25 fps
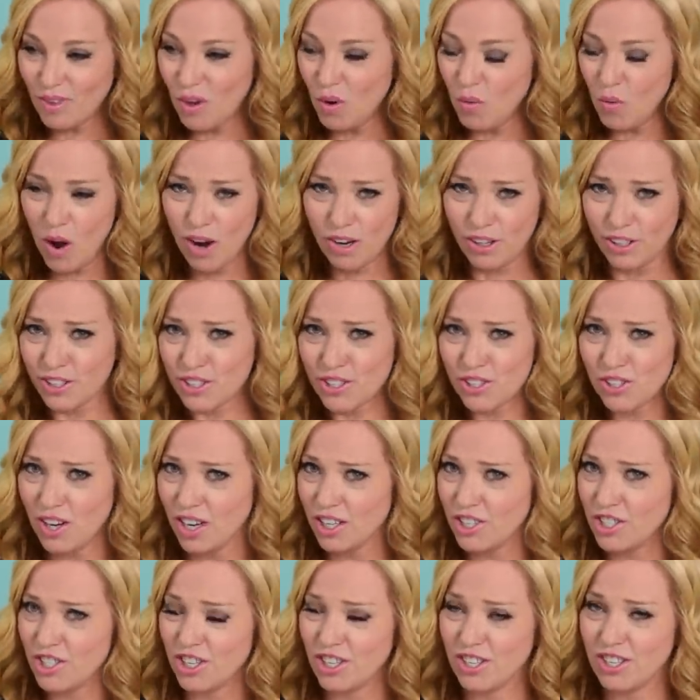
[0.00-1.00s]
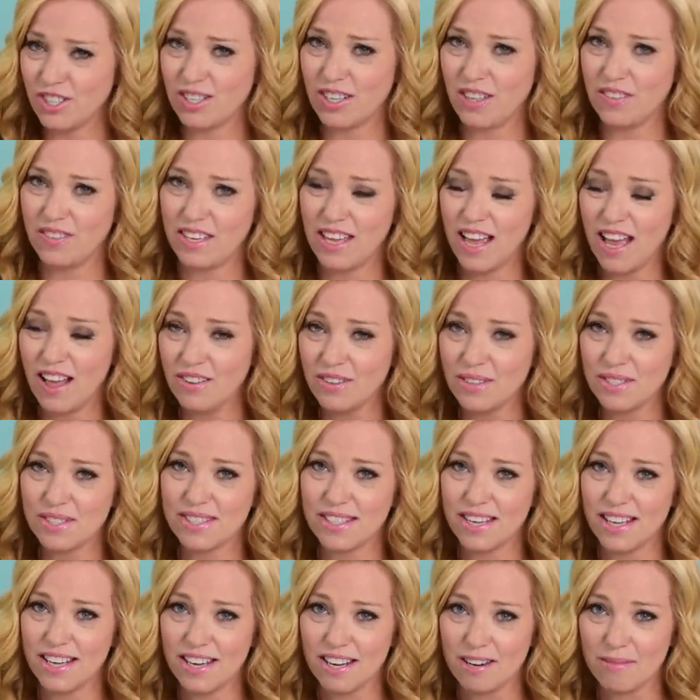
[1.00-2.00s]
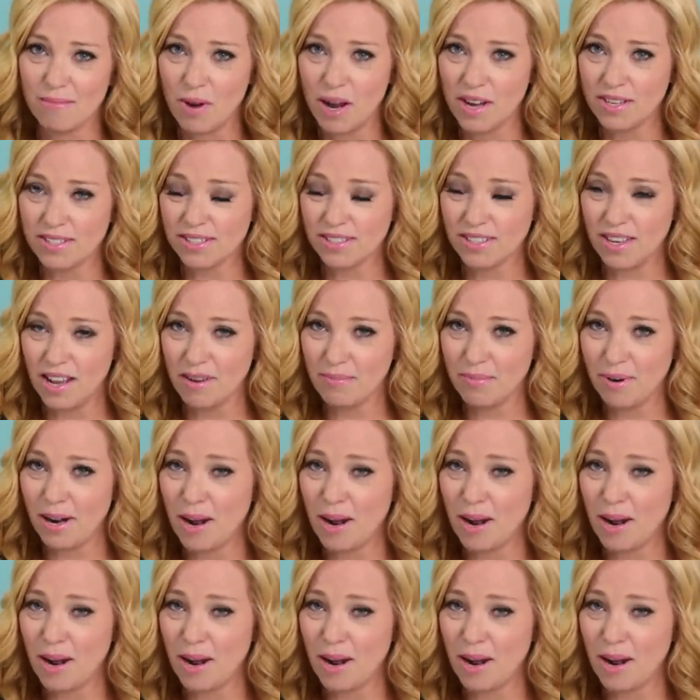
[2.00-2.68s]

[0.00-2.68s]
water structures at the El Cid and Mazatlan,